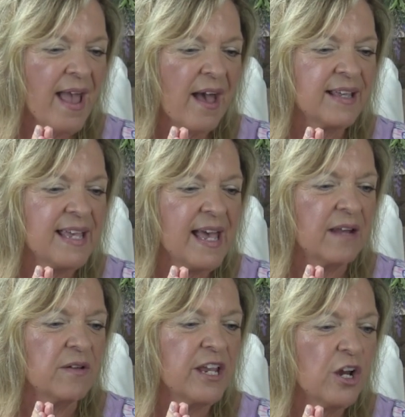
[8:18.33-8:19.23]

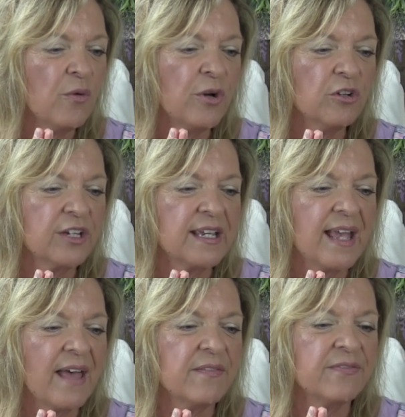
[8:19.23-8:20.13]
again, here we're looking
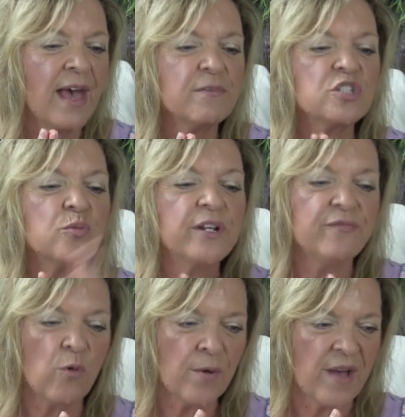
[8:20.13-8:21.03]
at, that was
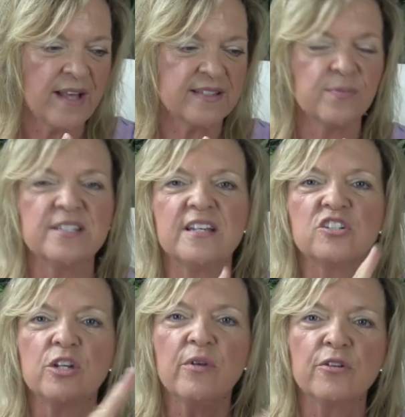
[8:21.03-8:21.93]
24 months. We said
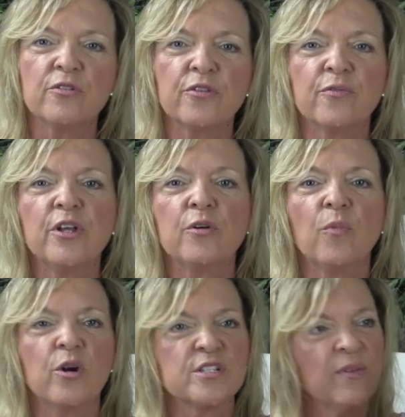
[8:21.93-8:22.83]
200 to 300
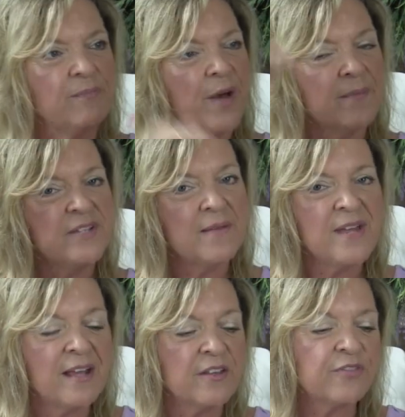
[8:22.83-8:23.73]
words. We bumped up
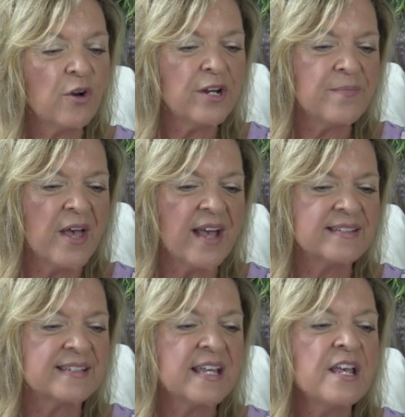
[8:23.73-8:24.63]
now to 30
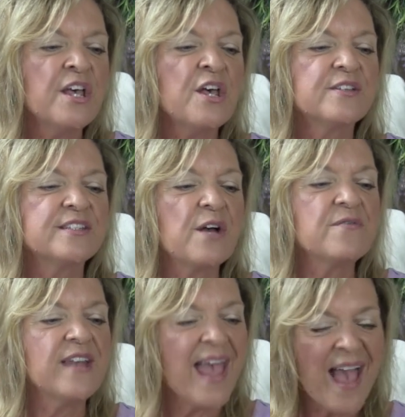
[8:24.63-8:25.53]
months. So
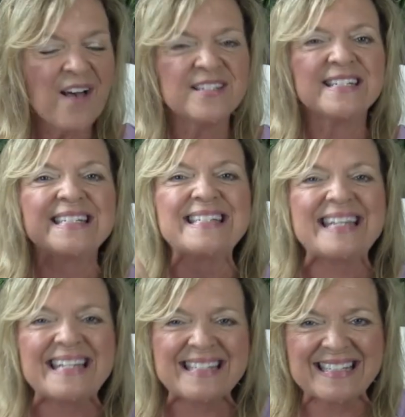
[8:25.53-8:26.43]
now
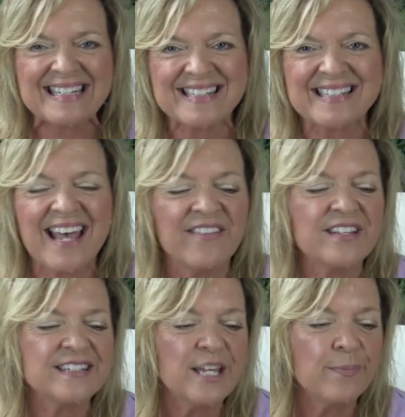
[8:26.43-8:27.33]
statistics say
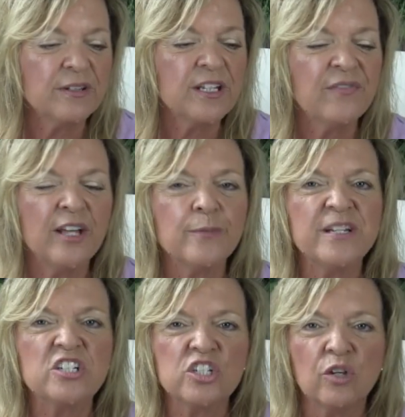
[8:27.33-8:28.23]
that typically
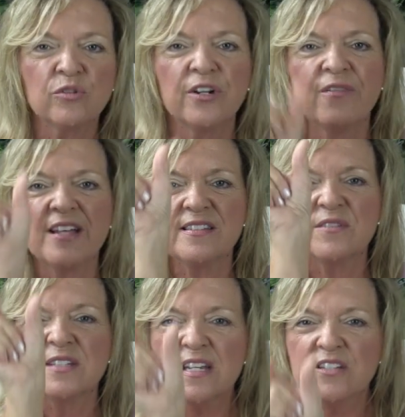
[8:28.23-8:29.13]
developing children, and that's
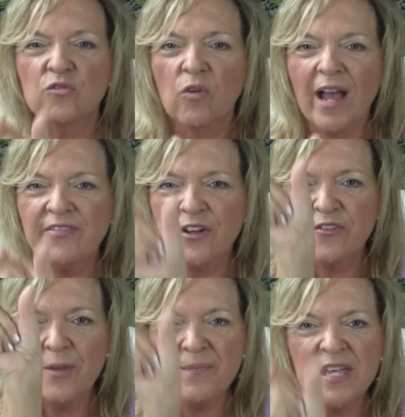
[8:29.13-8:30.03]
those kids right there
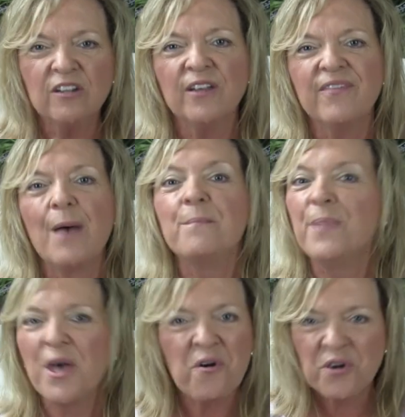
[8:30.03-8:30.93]
in the middle of that
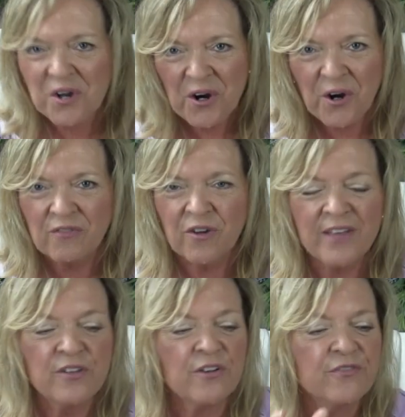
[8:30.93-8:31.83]
bell curve,
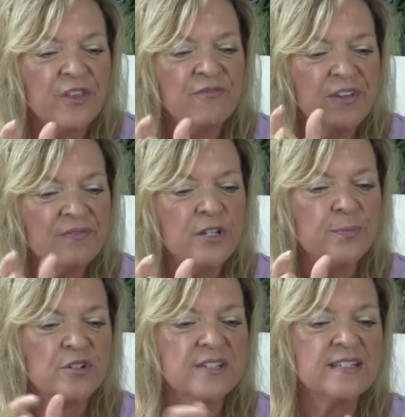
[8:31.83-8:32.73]
right there at the 50th
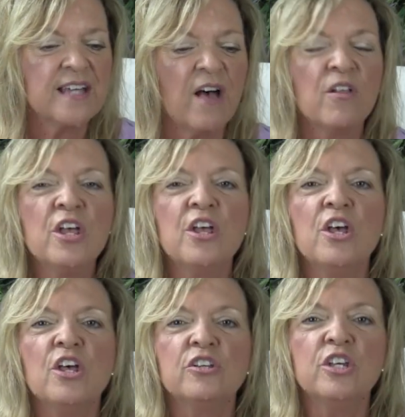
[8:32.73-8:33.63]
percentile,
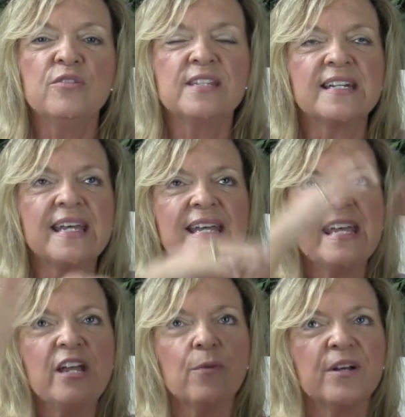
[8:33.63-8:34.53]
use, and again
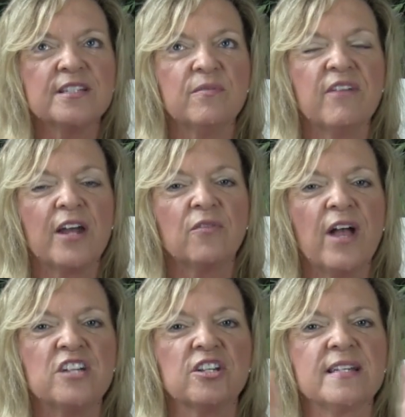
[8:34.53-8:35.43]
here, because we've got a
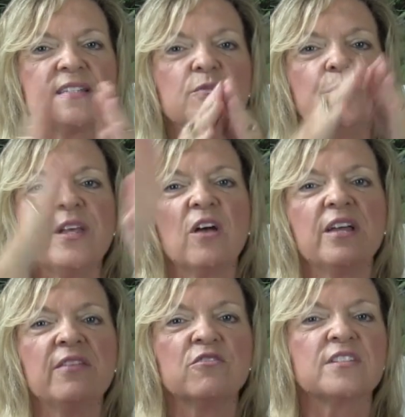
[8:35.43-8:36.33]
range, I guess it would be on
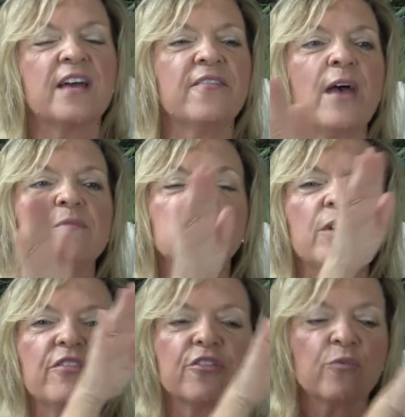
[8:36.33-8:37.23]
either side of that,
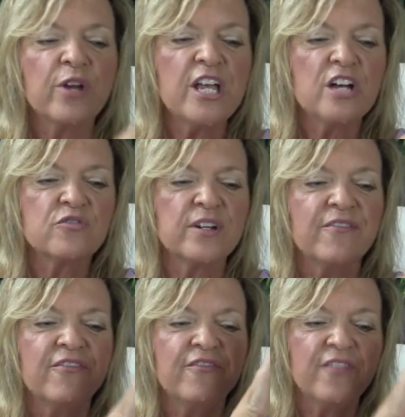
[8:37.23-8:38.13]
between
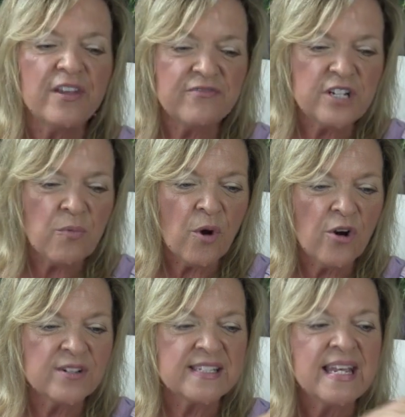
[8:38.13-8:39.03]
350
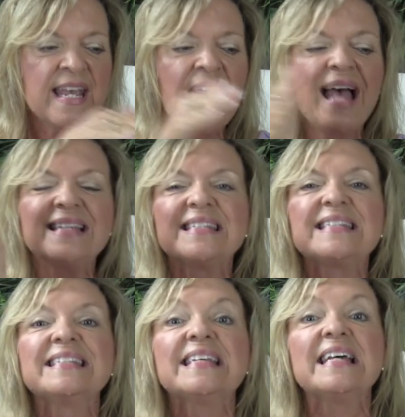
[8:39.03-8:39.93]
words and
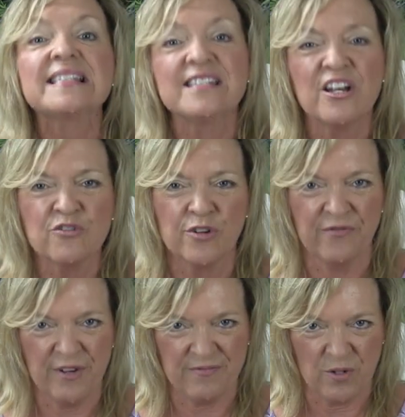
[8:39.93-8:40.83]

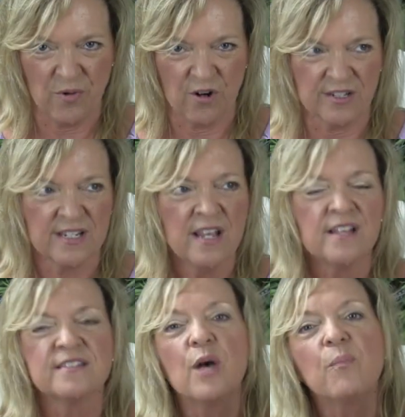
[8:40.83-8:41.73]
650 words.
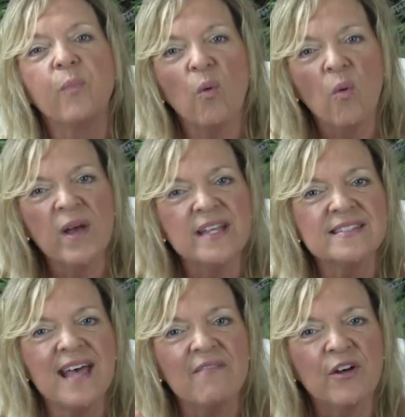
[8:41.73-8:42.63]
So boy,
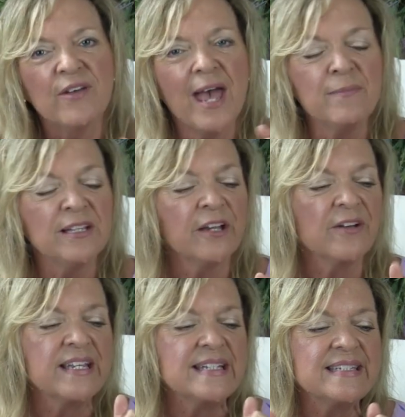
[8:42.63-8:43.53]
is that
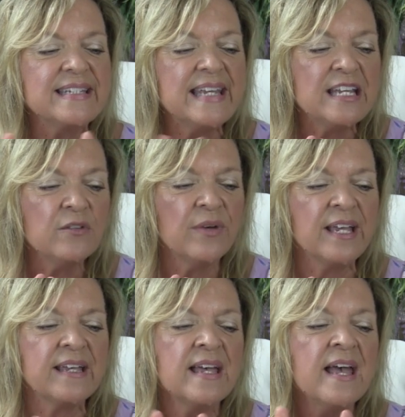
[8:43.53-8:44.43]
vocabulary
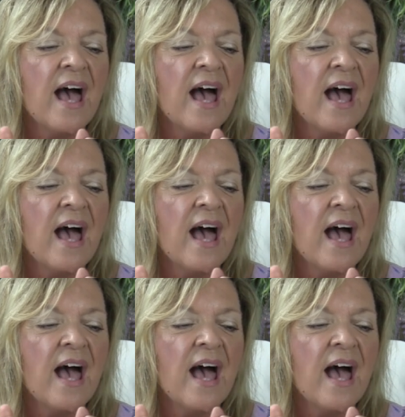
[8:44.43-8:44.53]
continuing